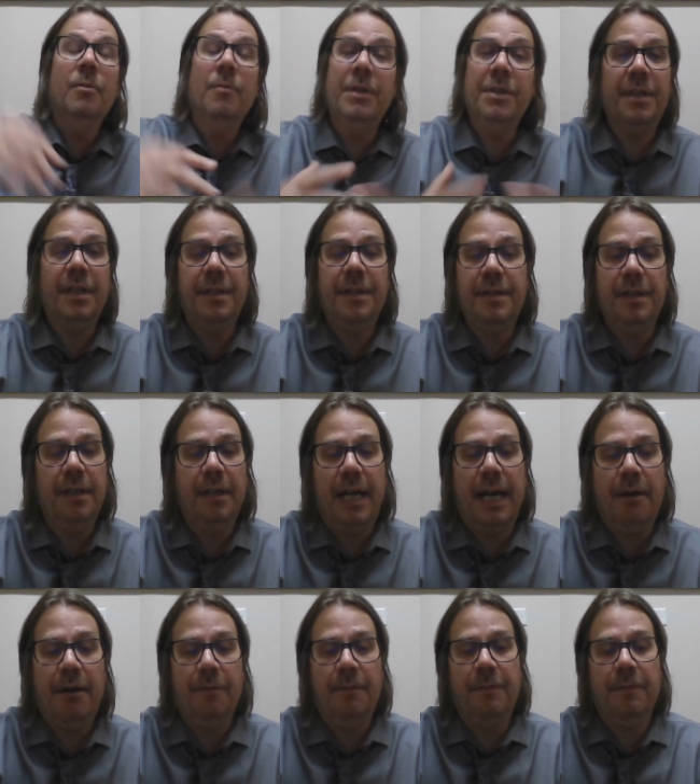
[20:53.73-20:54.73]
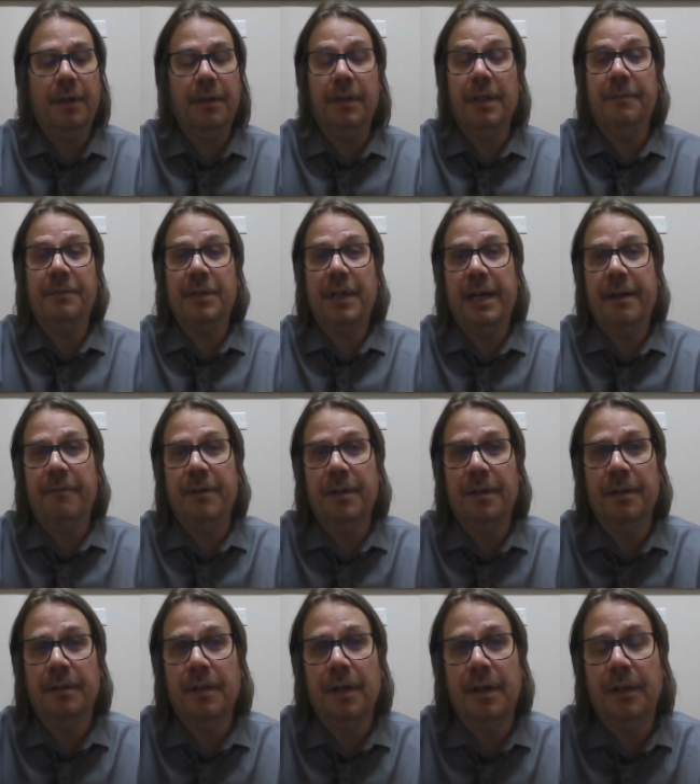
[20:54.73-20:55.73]
which doesn't allow a forklift
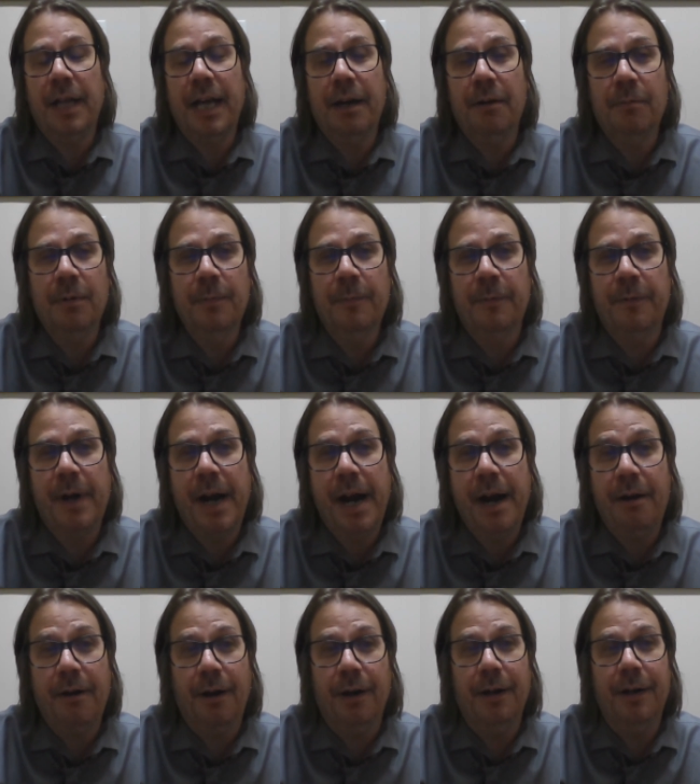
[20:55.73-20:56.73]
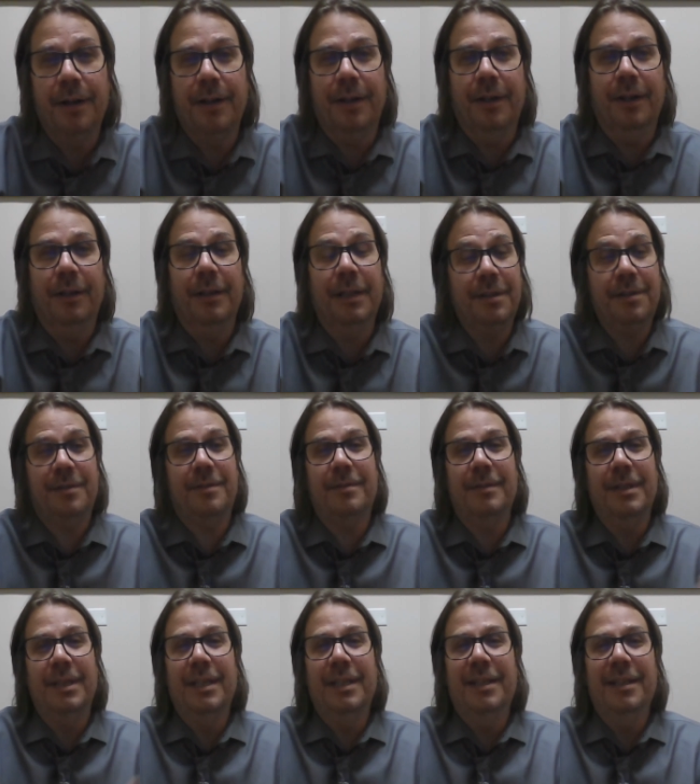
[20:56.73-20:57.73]
driver a lot of room for error. You know,
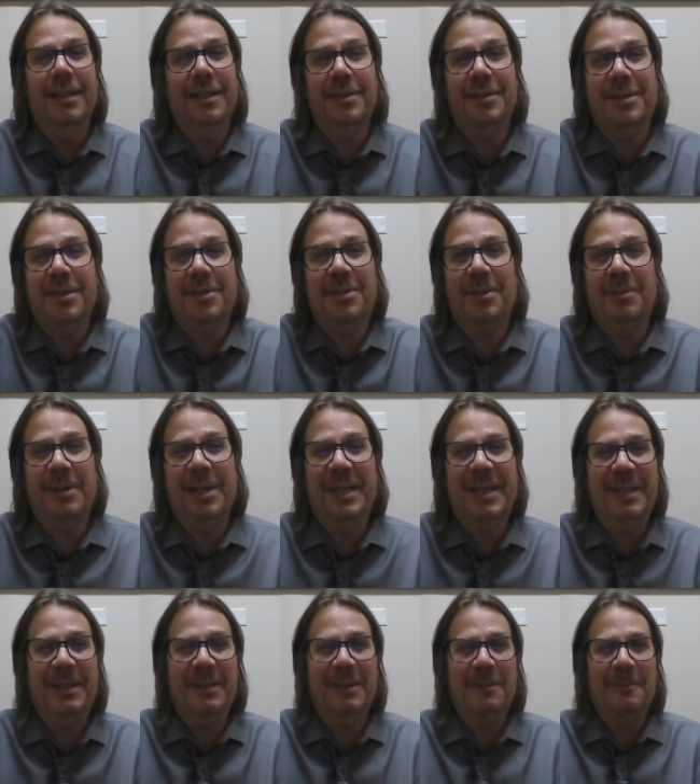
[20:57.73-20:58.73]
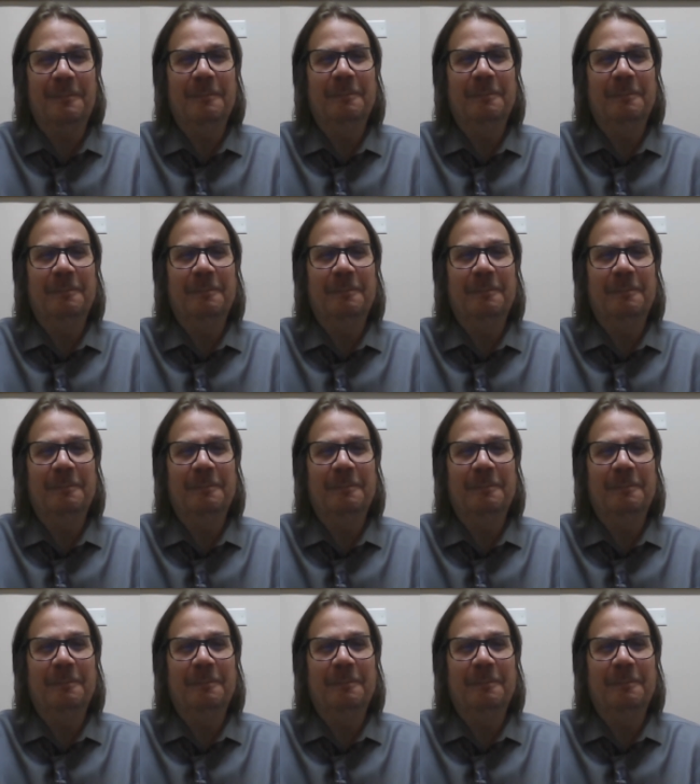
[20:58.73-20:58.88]
that's that's just the way it is.